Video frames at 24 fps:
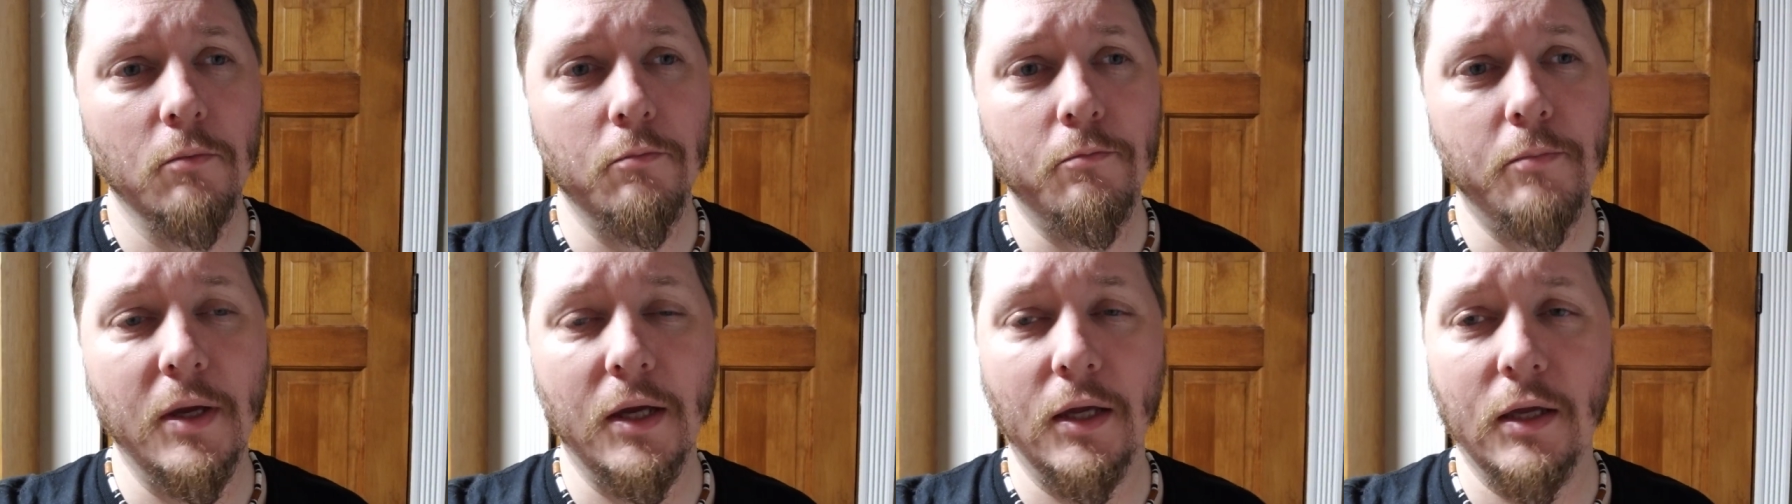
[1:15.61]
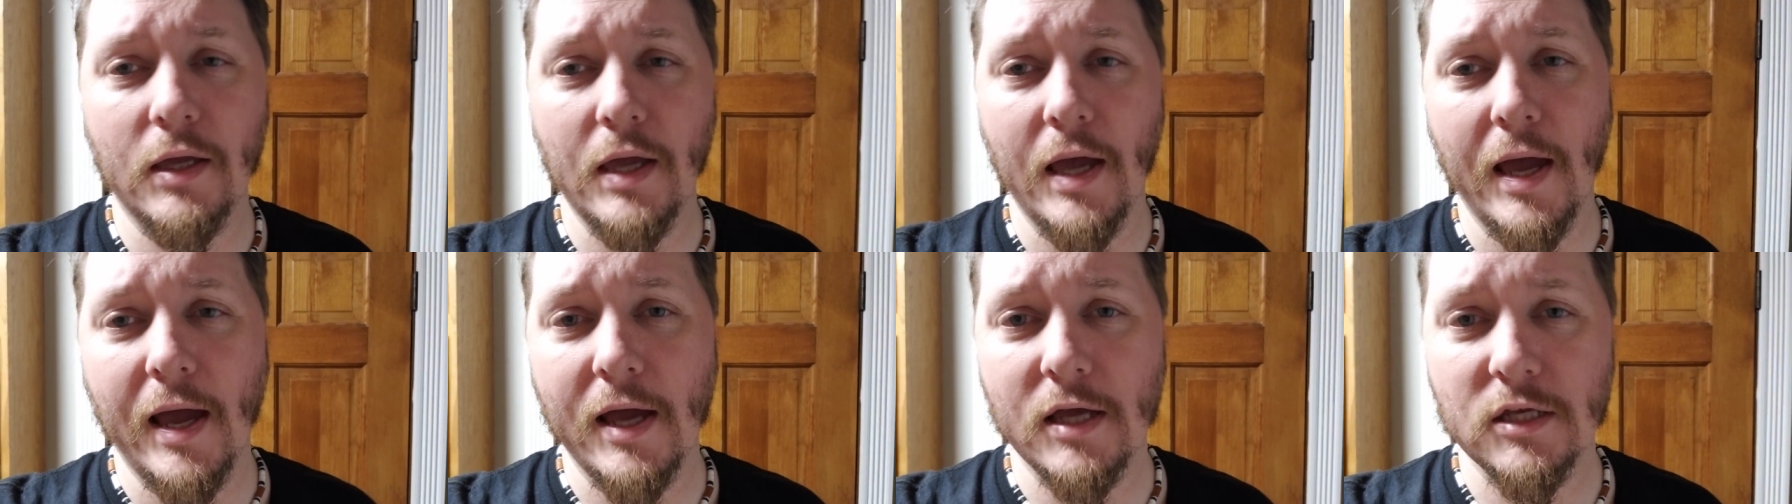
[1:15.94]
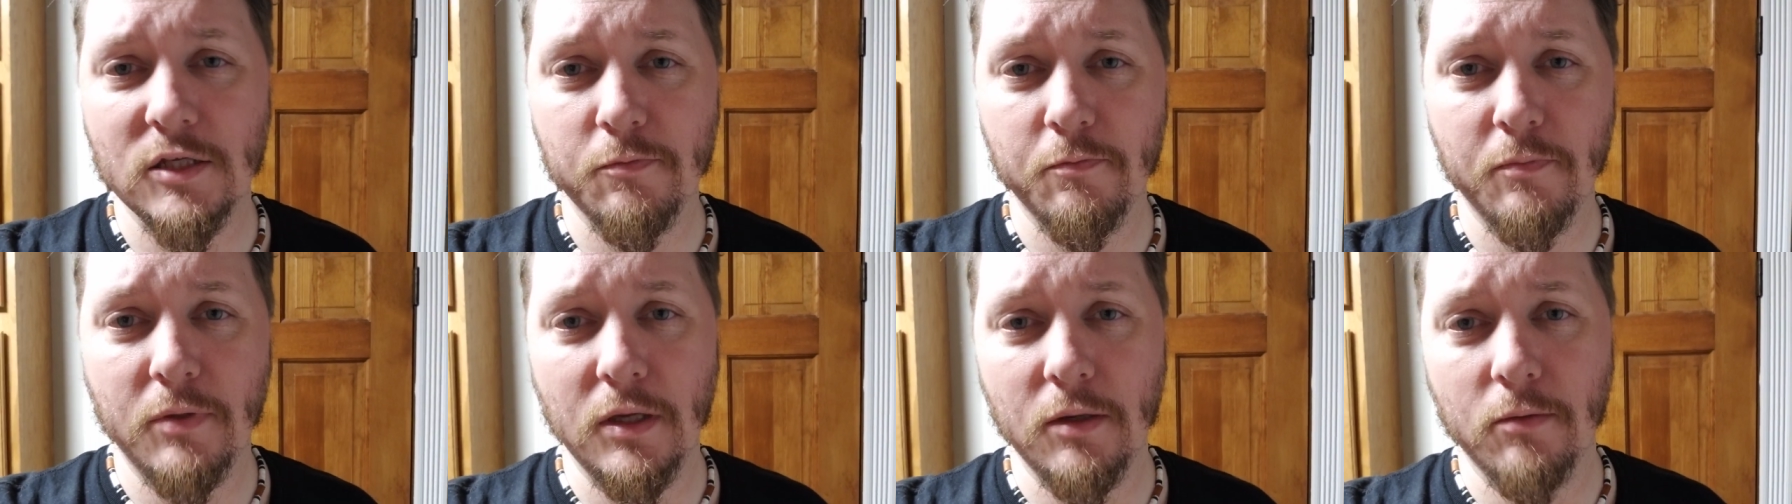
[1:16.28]
Big Cass
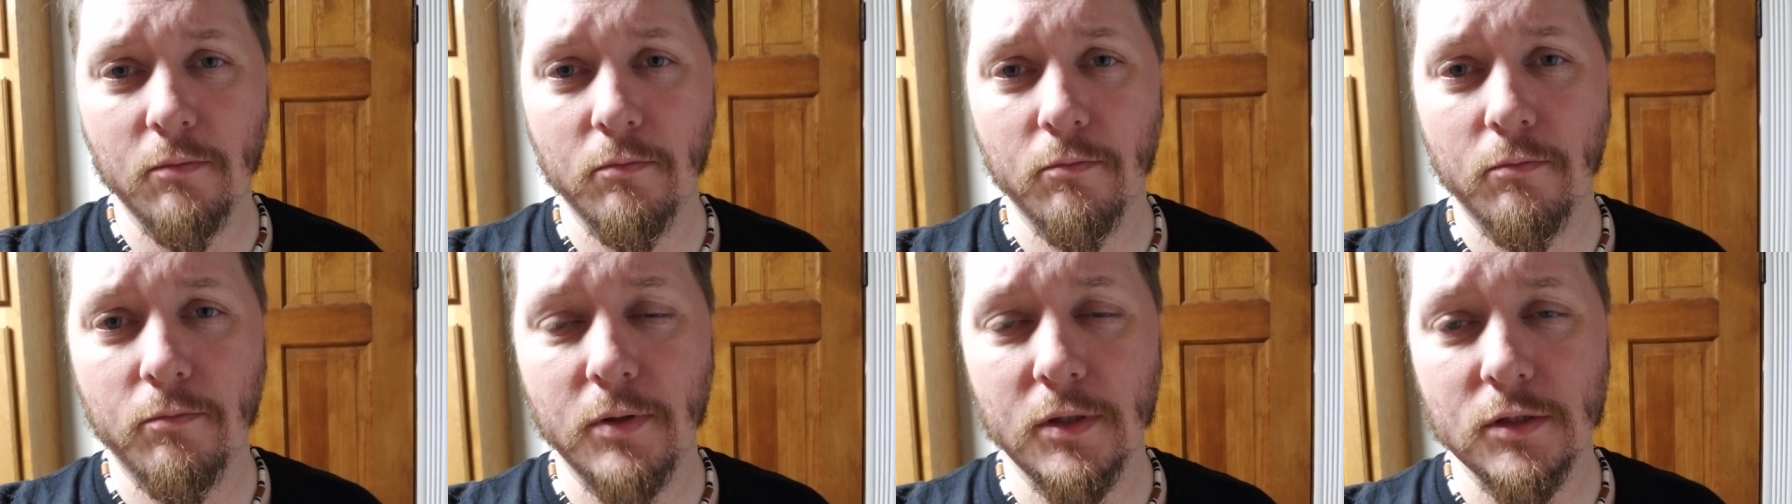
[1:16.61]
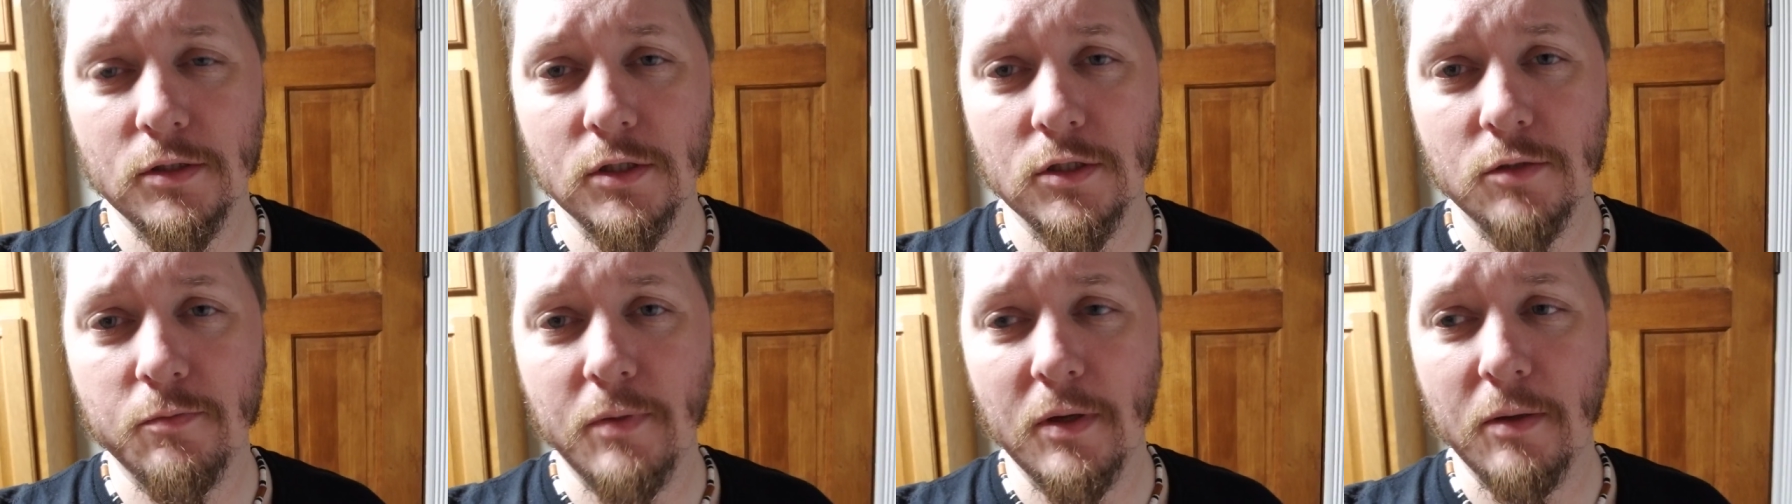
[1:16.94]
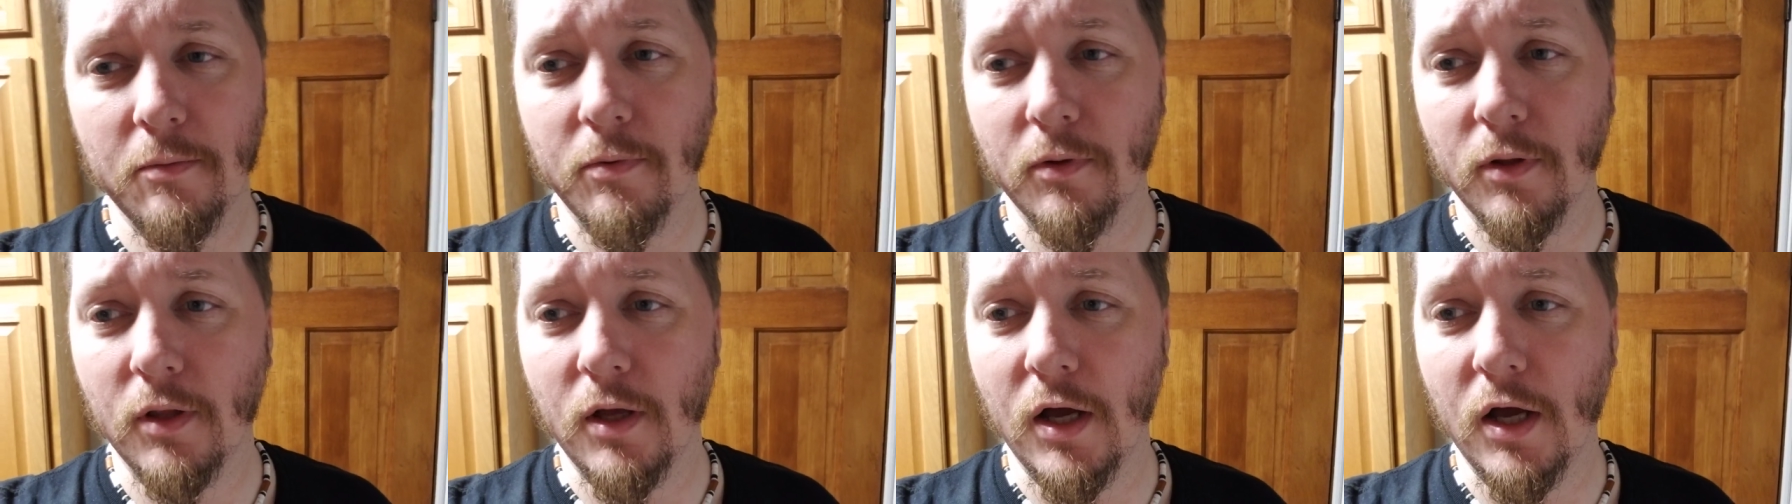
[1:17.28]
pe pisses
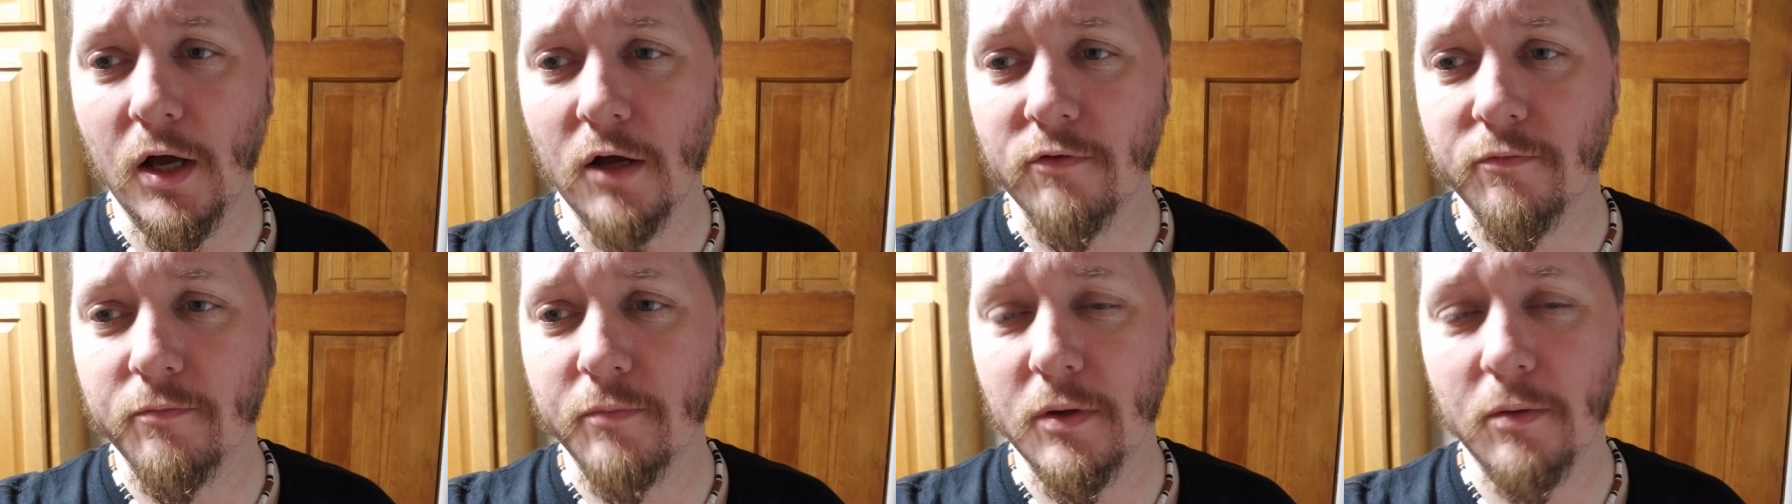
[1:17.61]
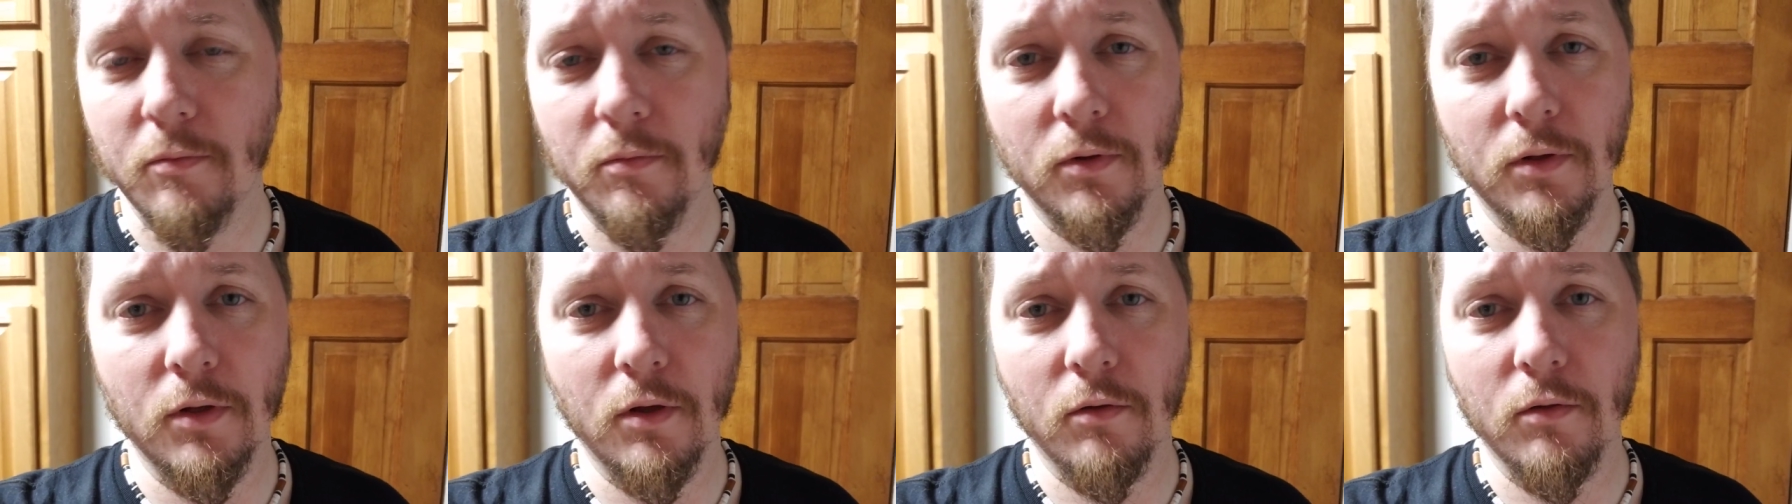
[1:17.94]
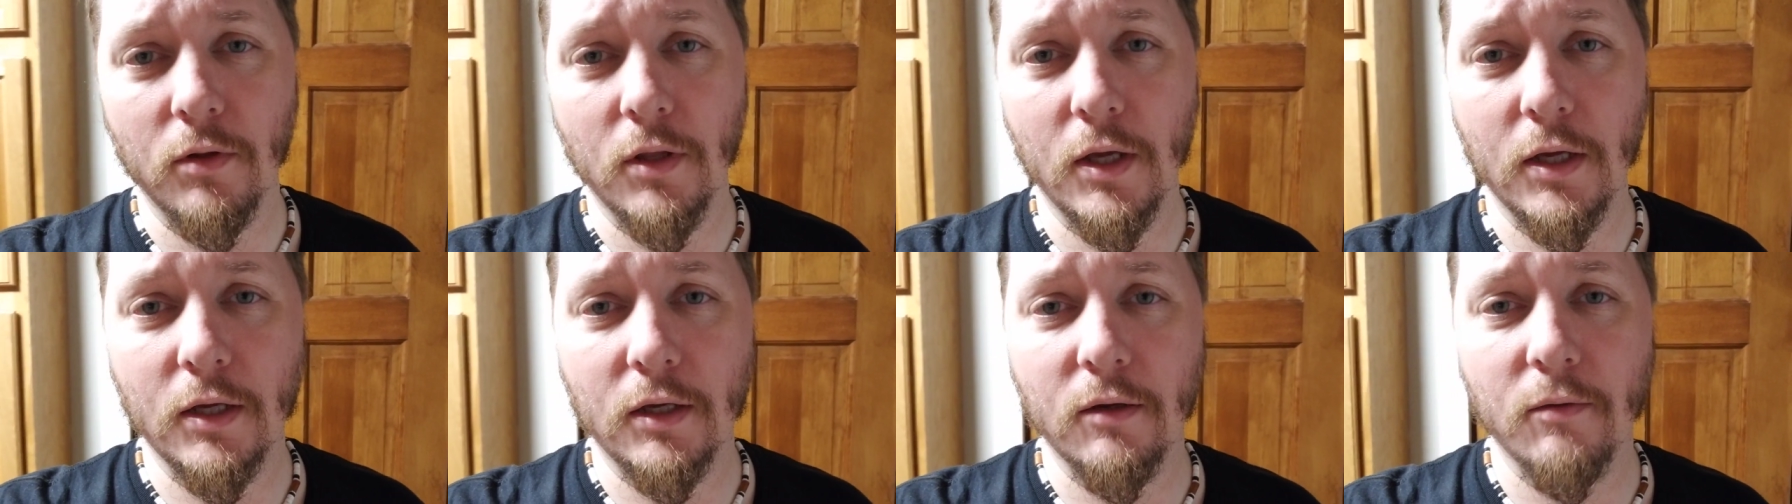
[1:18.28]
people off. People don't
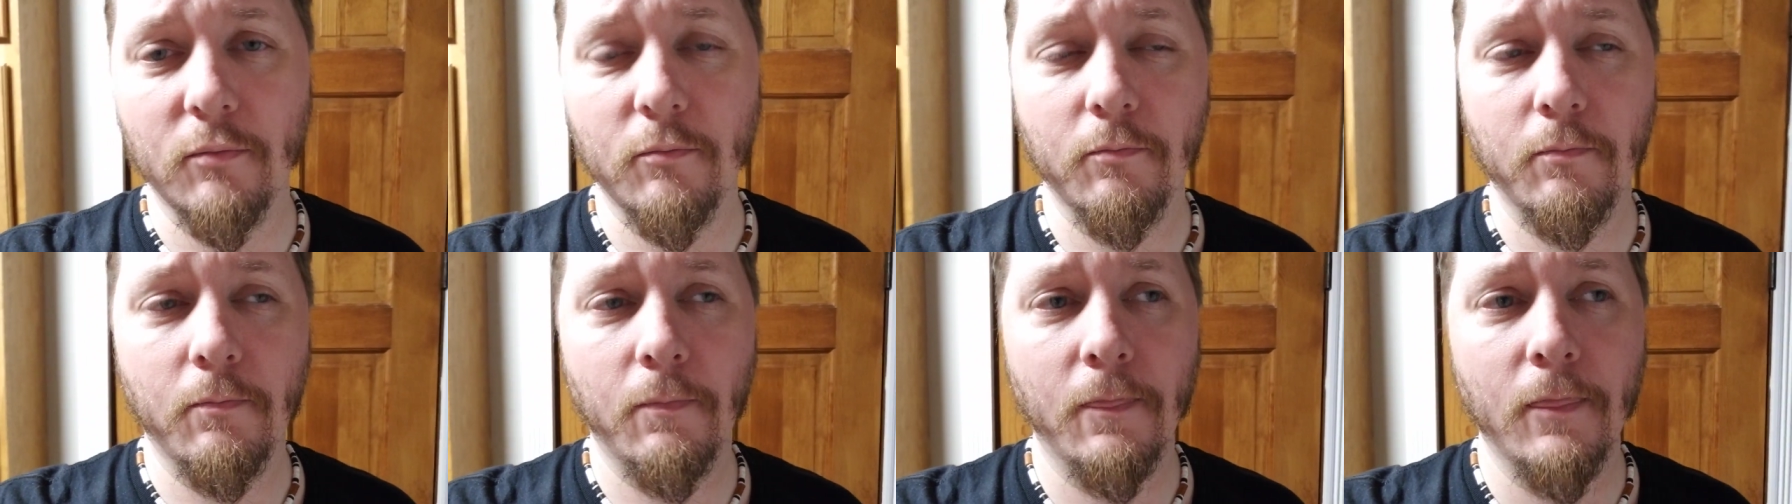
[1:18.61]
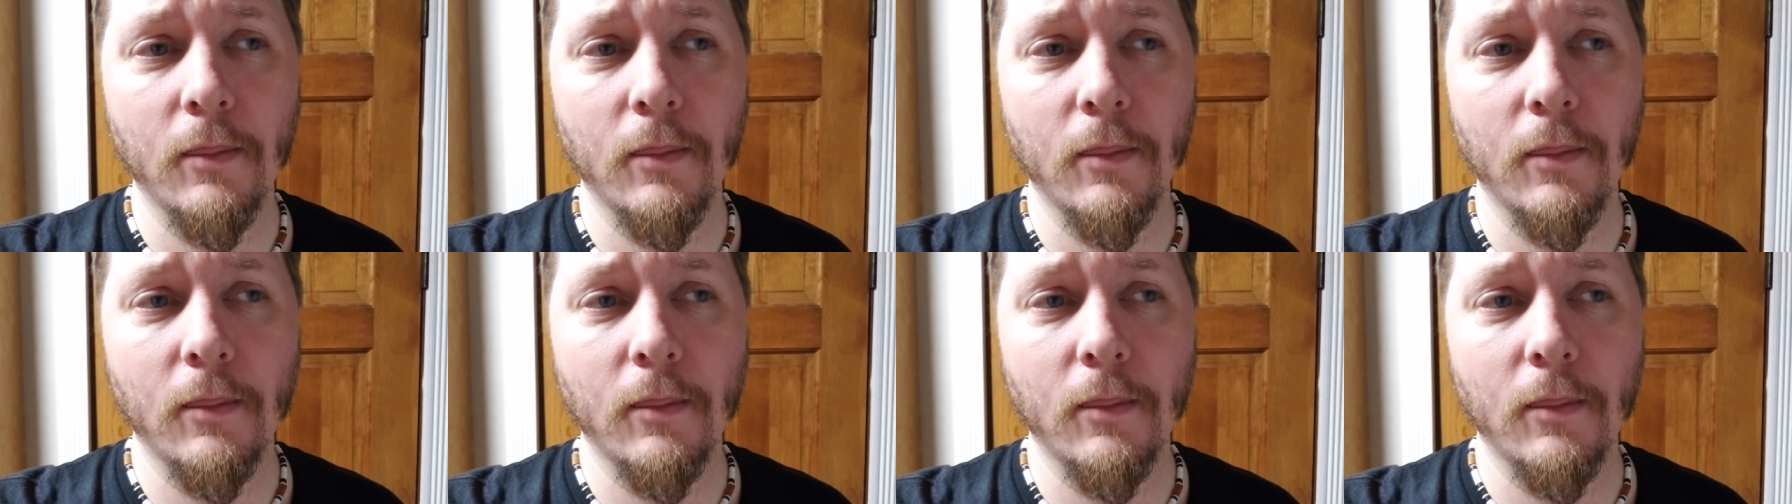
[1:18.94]
like him.